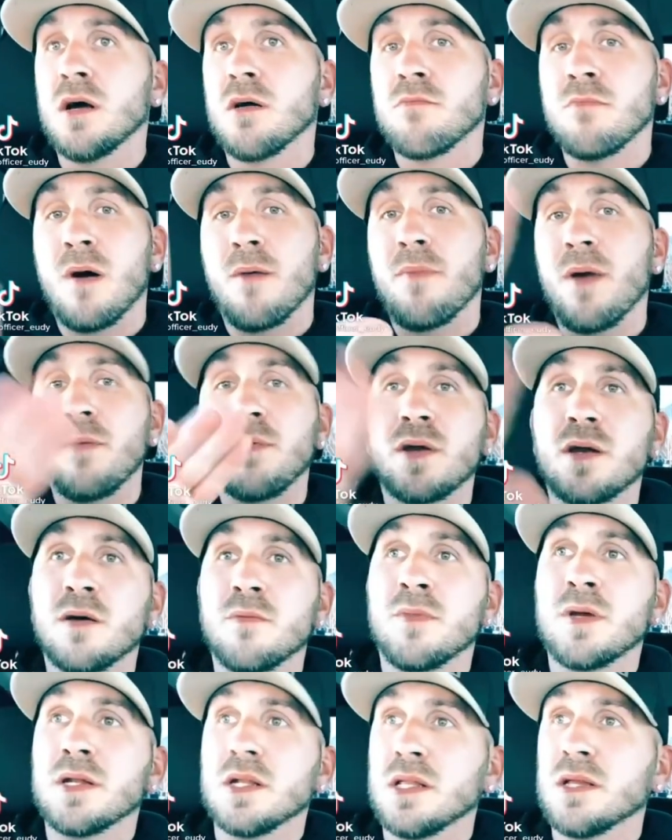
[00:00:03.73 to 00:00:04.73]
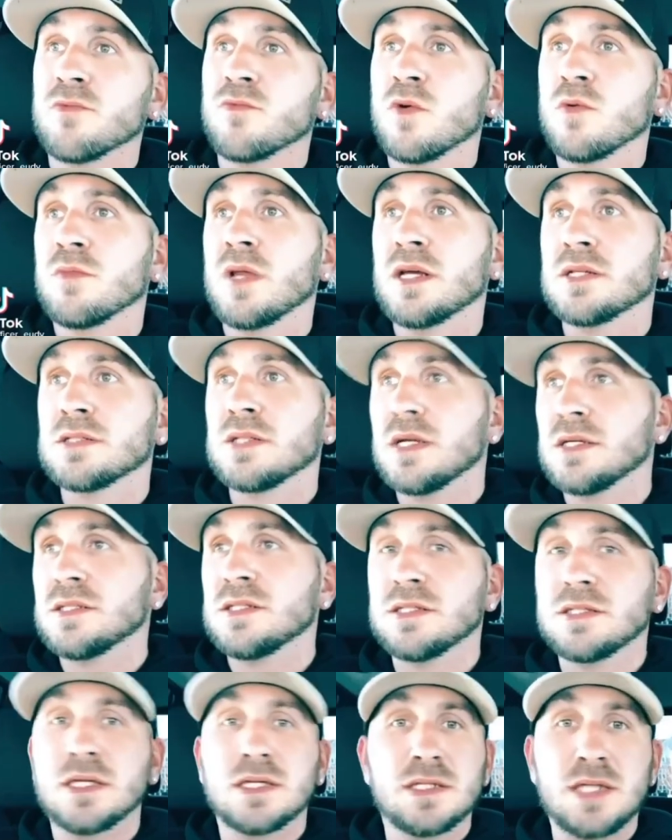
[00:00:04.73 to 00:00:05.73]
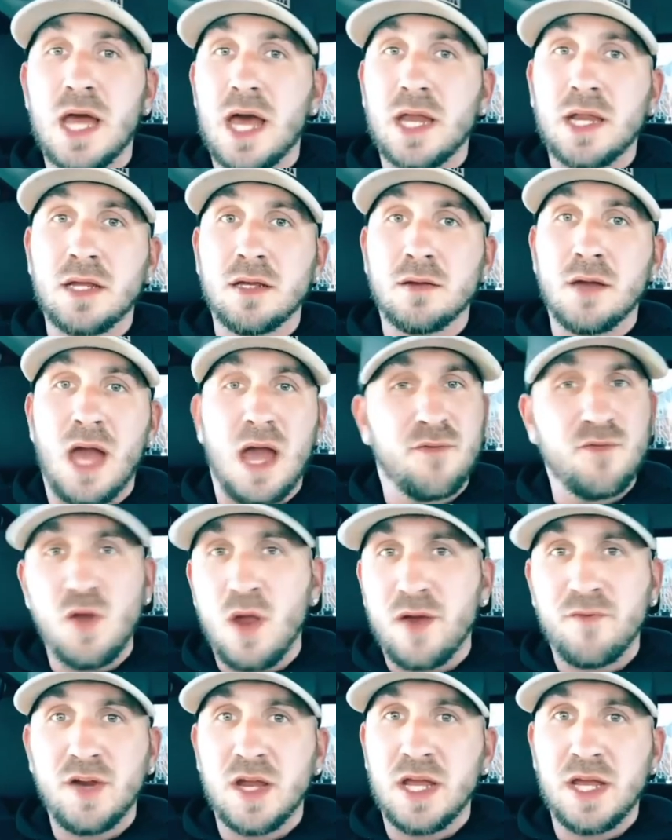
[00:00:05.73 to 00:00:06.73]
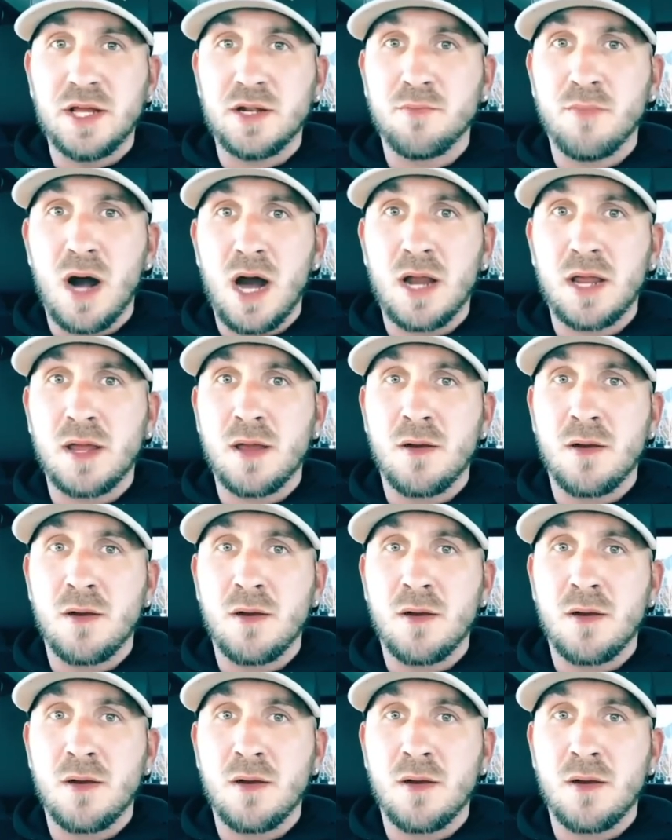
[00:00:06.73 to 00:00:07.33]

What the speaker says: My baby come in the living room last night. She says, Daddy, have you ever hit a body?